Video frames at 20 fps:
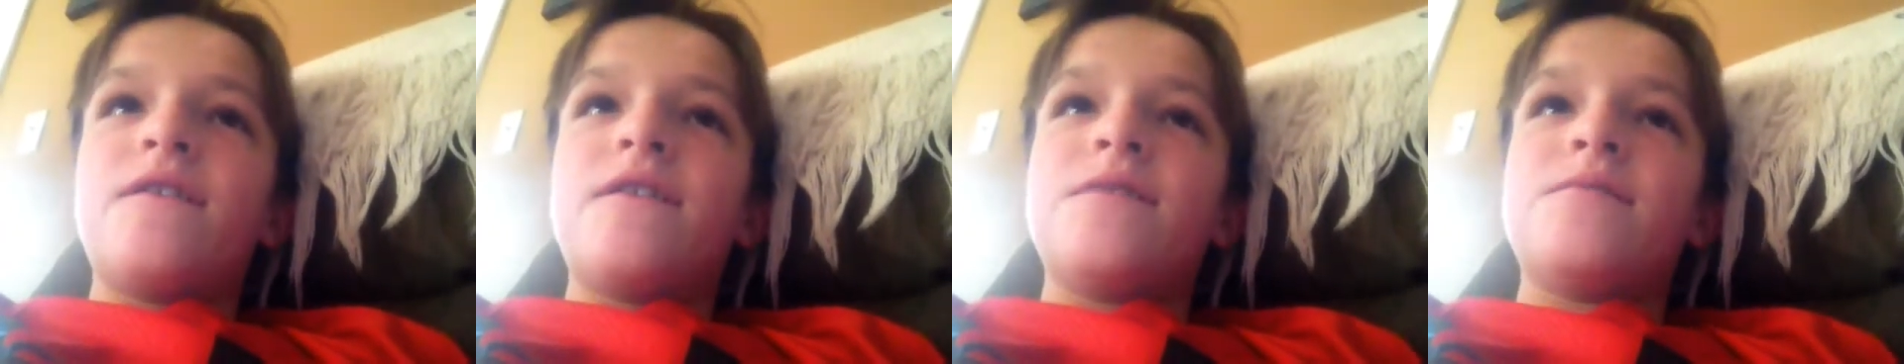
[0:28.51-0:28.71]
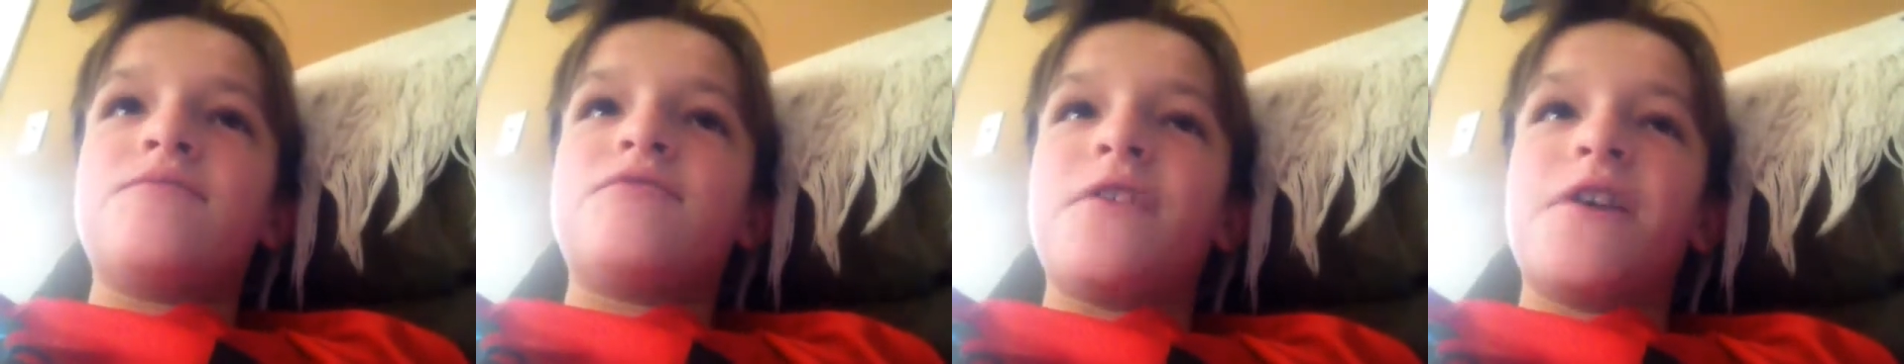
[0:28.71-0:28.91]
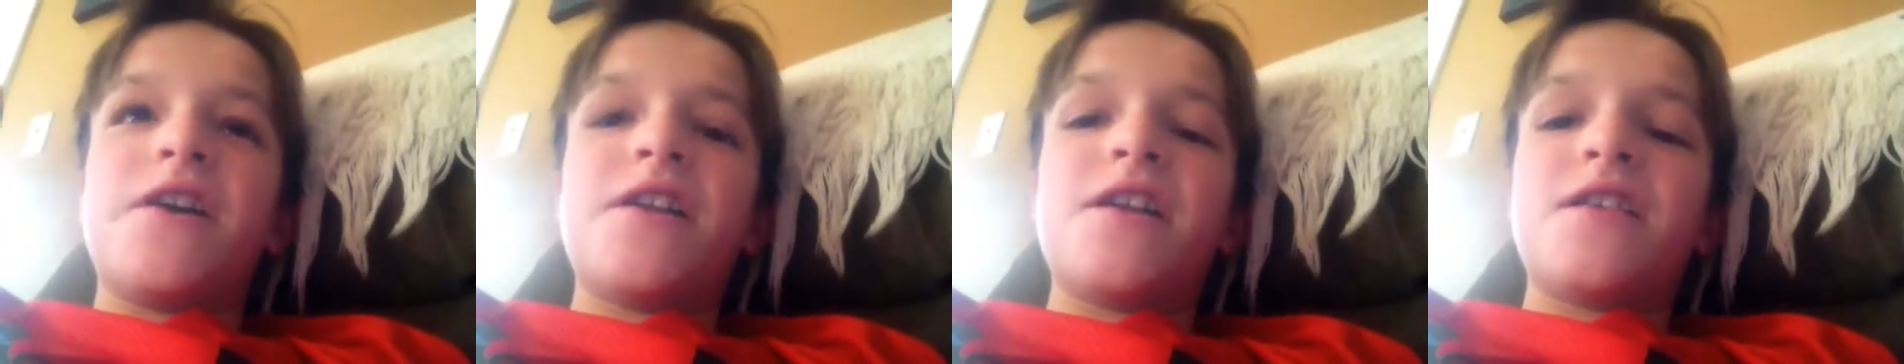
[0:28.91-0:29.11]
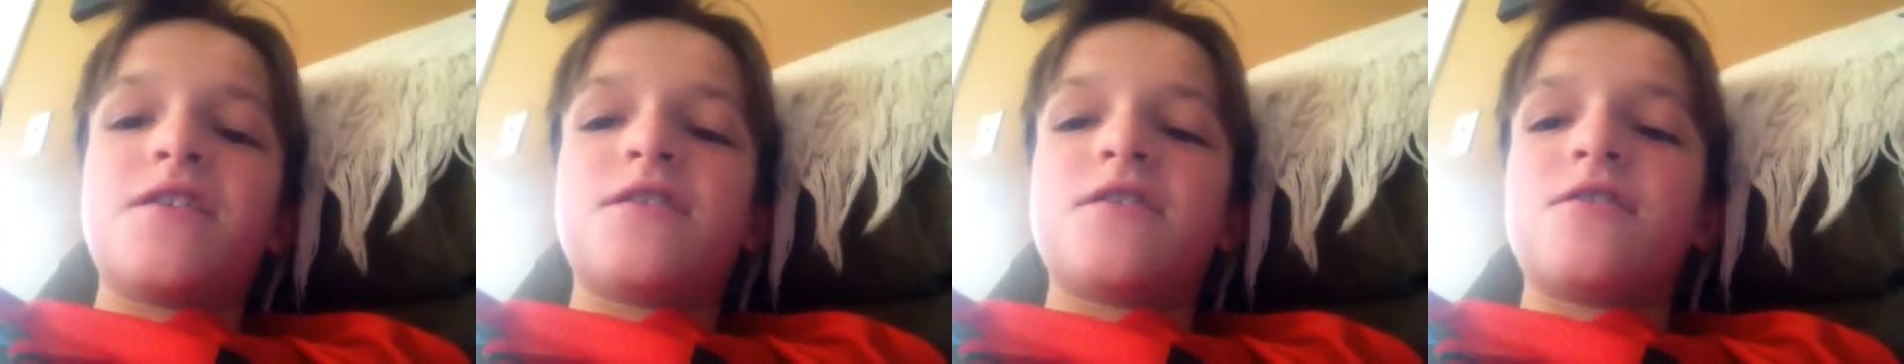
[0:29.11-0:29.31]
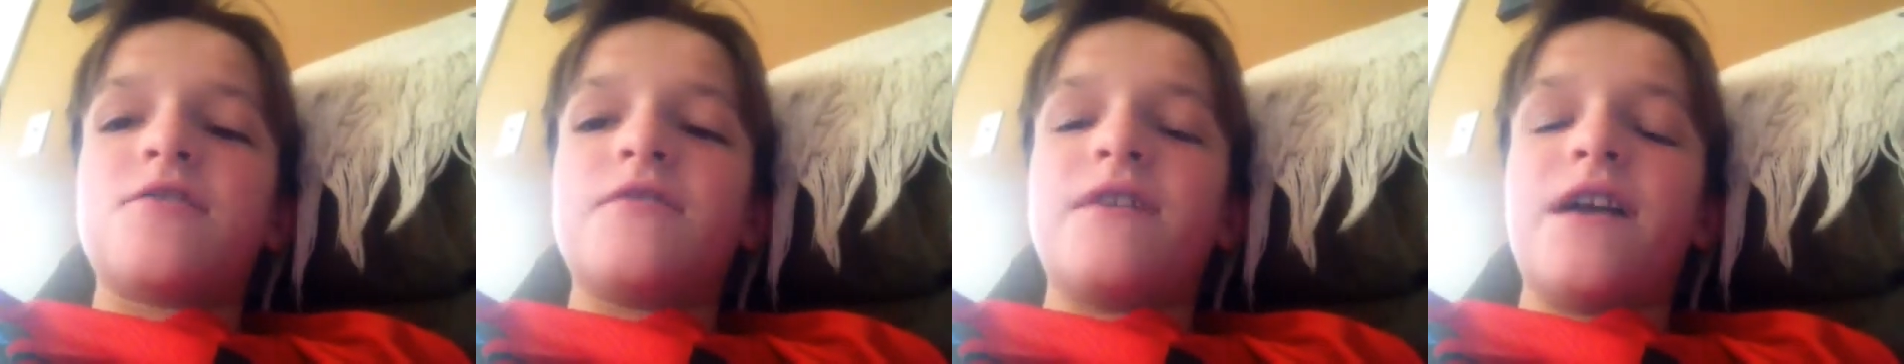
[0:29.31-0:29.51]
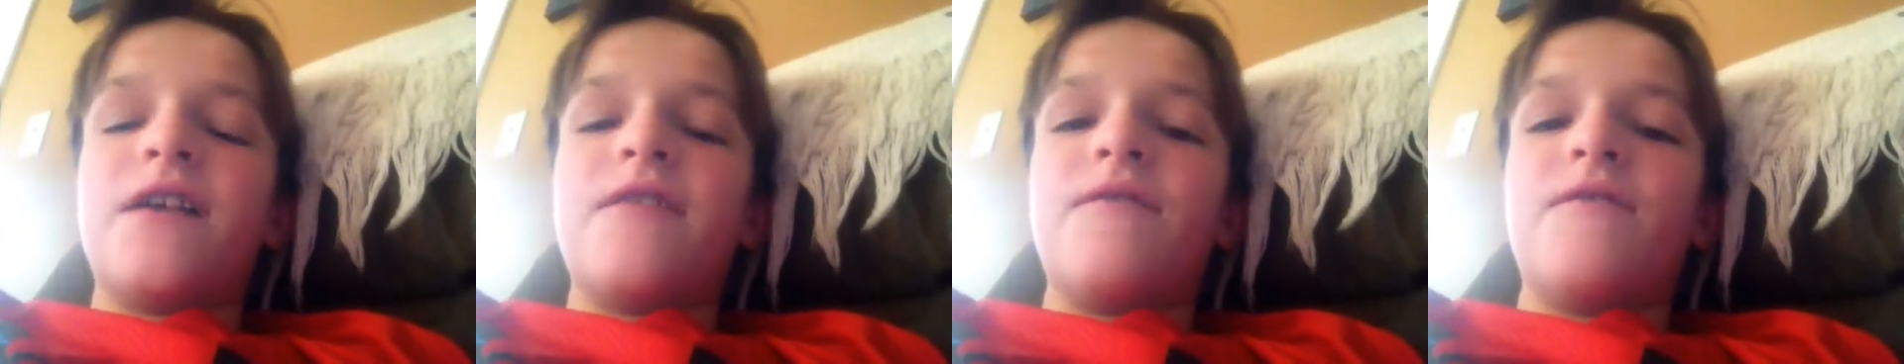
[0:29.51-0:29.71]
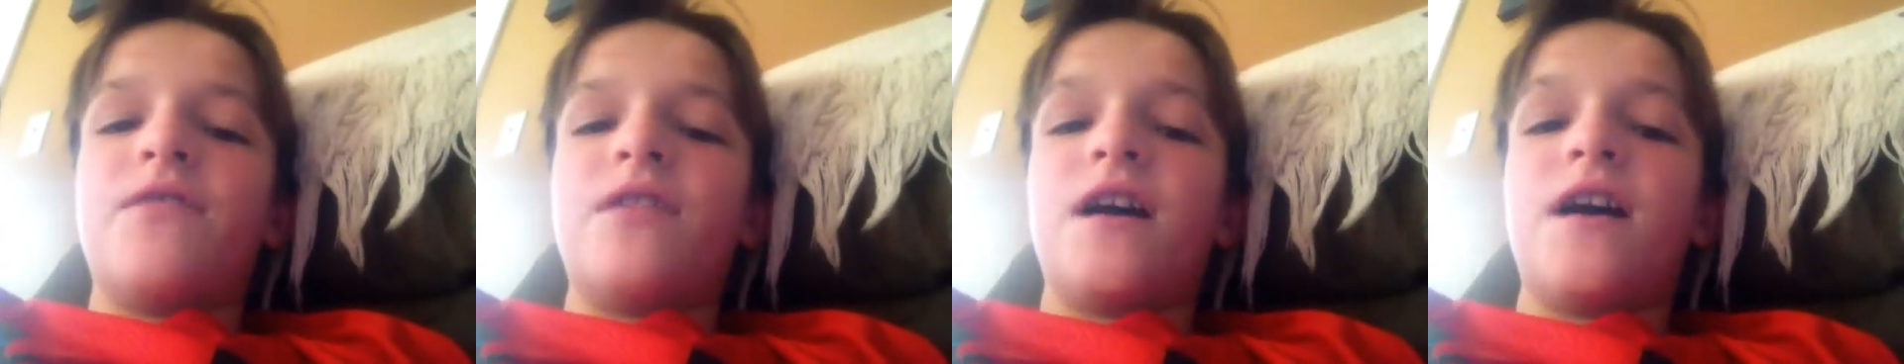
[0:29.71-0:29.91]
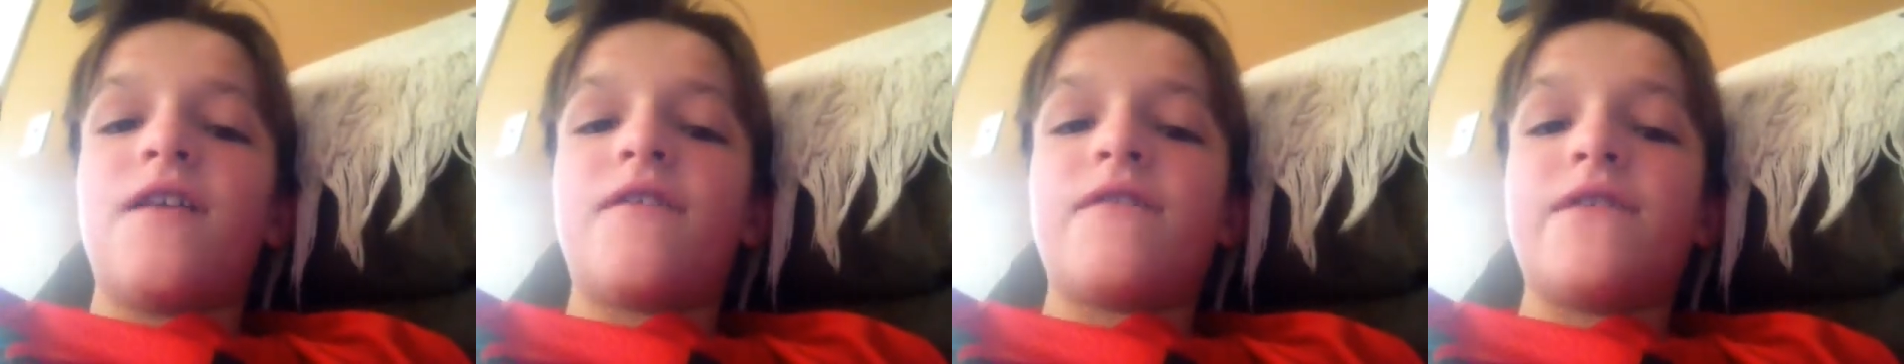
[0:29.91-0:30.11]
I'm probably not to do any
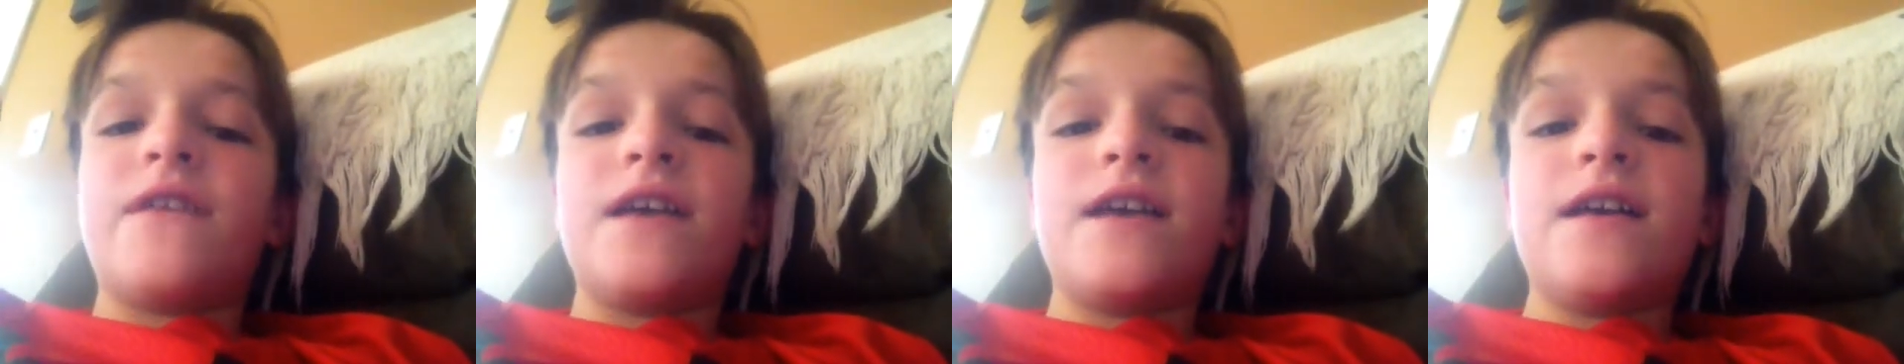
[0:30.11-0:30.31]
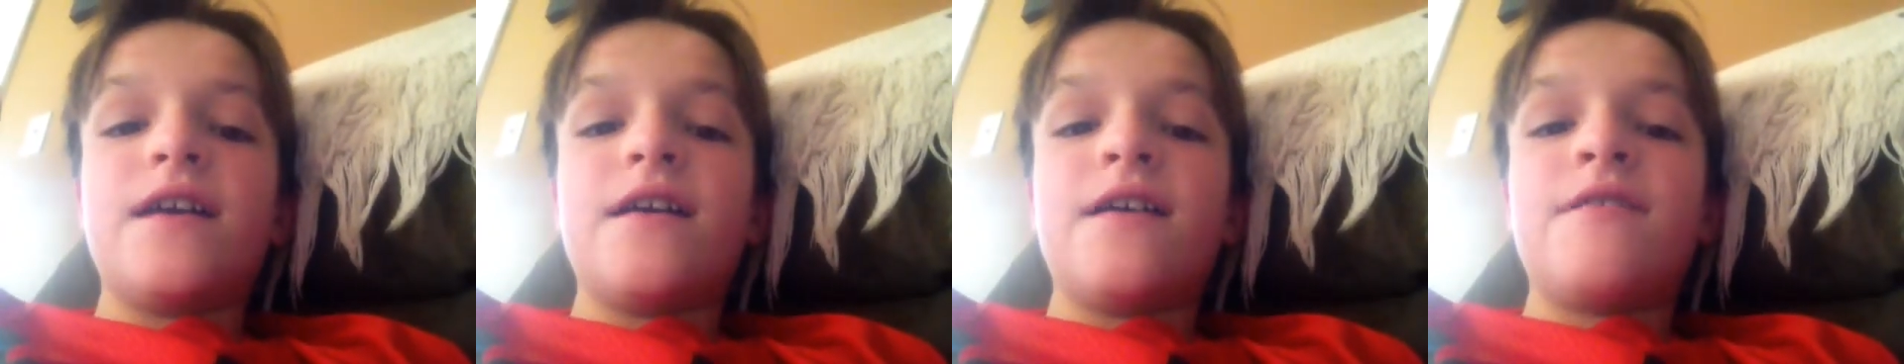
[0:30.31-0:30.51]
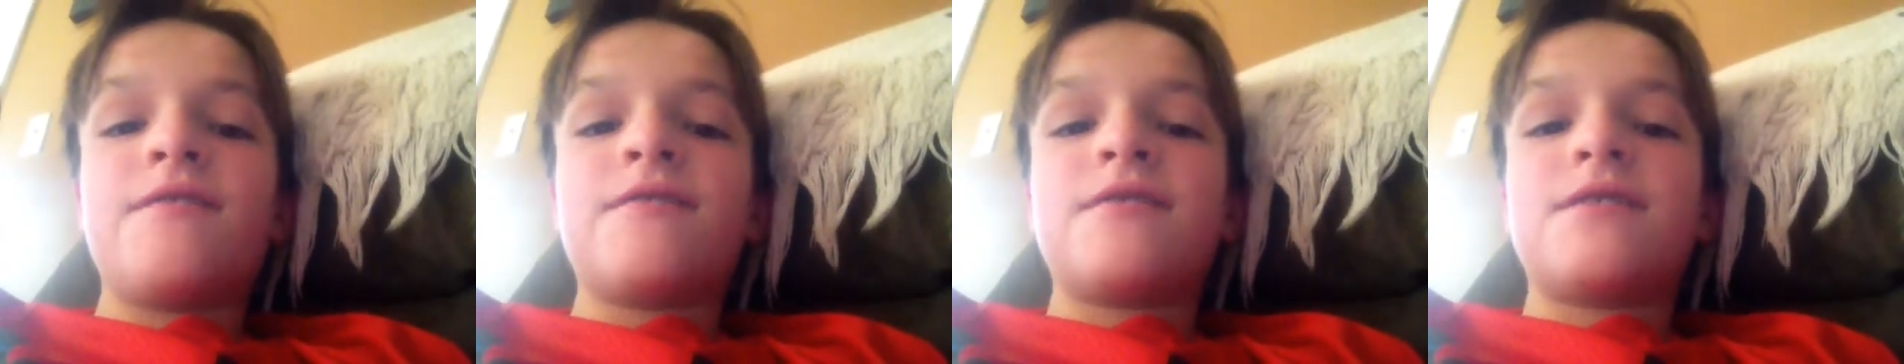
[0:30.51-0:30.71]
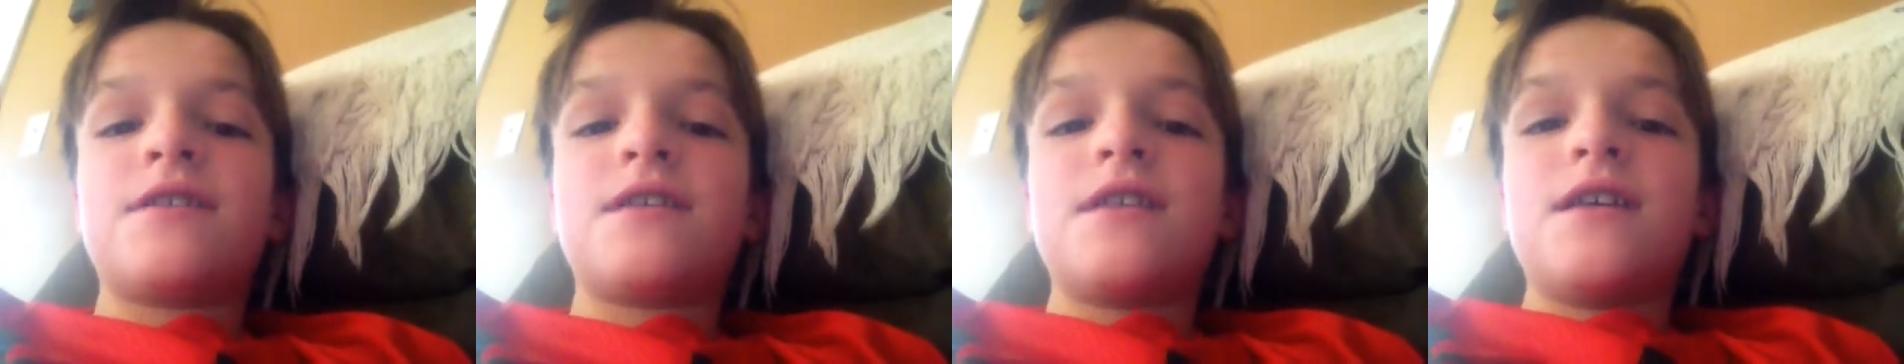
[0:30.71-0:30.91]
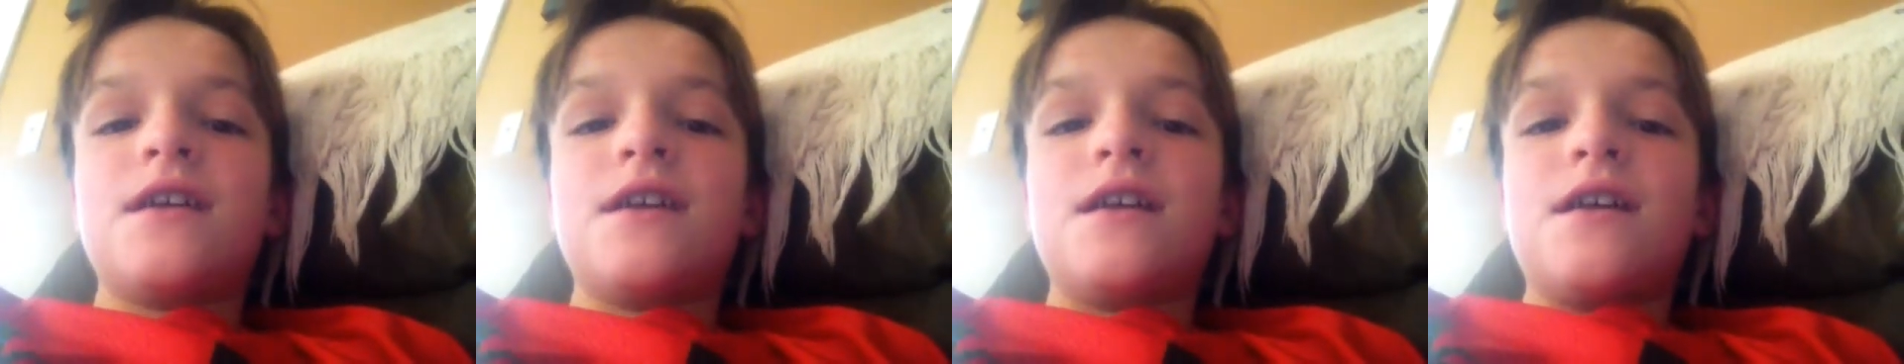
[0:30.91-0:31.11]
vlog videos,